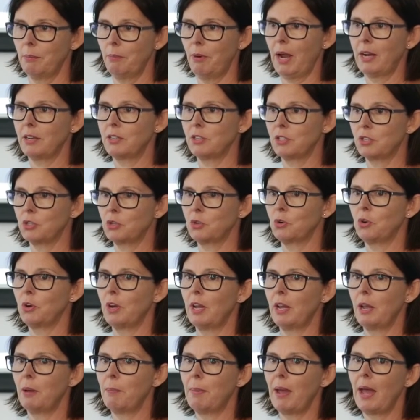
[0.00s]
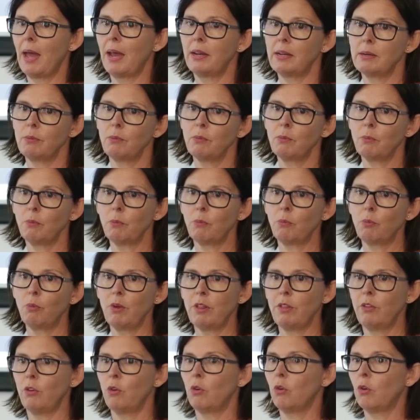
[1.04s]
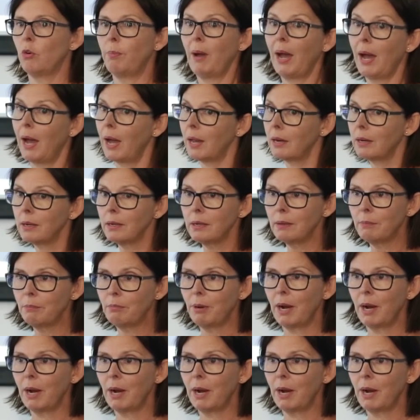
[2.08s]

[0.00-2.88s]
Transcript: Practice talking about it with your partner,